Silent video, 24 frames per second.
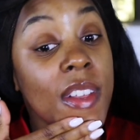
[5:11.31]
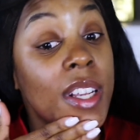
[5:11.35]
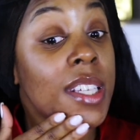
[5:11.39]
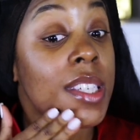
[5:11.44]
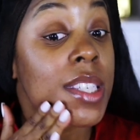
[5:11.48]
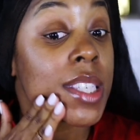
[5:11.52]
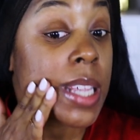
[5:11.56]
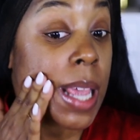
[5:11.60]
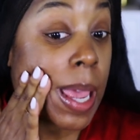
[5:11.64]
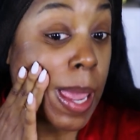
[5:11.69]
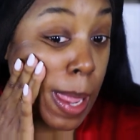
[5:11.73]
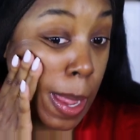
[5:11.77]
the
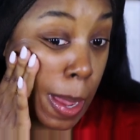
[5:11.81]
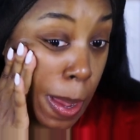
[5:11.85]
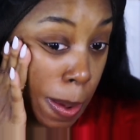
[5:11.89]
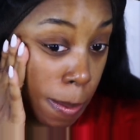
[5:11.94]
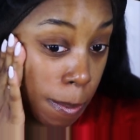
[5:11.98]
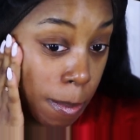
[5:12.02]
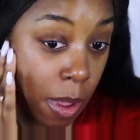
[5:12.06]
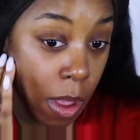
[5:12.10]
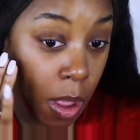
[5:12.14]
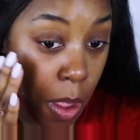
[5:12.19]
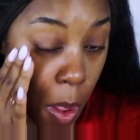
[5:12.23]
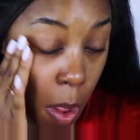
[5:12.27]

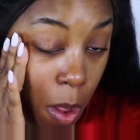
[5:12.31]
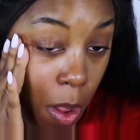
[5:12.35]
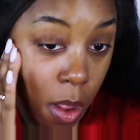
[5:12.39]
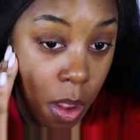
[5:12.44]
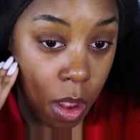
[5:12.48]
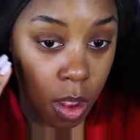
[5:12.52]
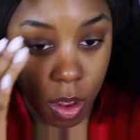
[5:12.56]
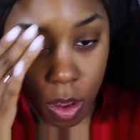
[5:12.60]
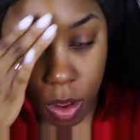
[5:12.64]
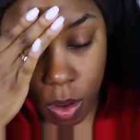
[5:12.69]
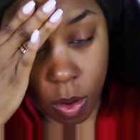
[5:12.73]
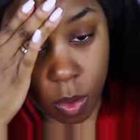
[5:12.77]
same
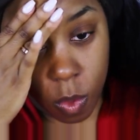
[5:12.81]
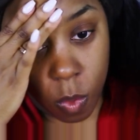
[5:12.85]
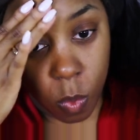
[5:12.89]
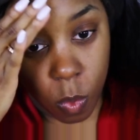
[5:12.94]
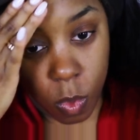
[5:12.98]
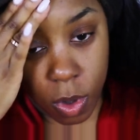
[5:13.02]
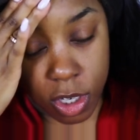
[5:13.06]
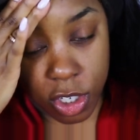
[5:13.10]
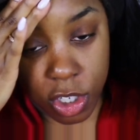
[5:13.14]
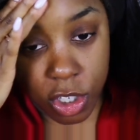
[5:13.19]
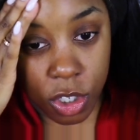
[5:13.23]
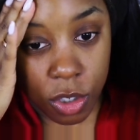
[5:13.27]

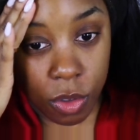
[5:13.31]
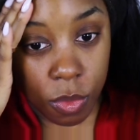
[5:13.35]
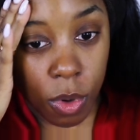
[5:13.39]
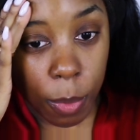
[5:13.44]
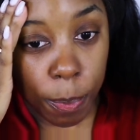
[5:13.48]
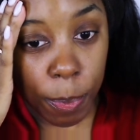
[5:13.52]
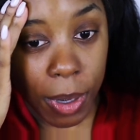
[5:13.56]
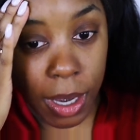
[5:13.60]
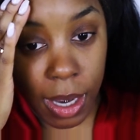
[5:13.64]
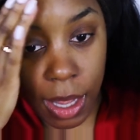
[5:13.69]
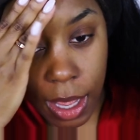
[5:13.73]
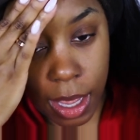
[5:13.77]
once you
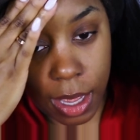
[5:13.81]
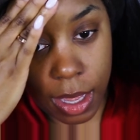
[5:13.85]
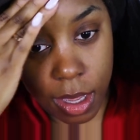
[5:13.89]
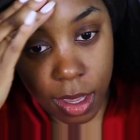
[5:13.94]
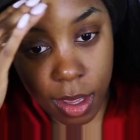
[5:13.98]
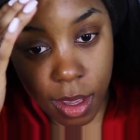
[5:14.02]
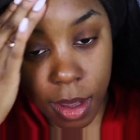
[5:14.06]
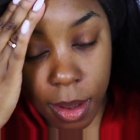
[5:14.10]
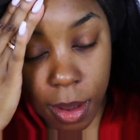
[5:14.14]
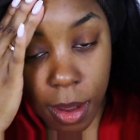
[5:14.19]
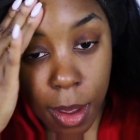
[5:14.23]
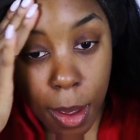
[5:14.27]
apply
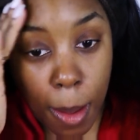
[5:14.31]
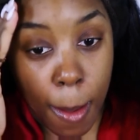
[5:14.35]
it.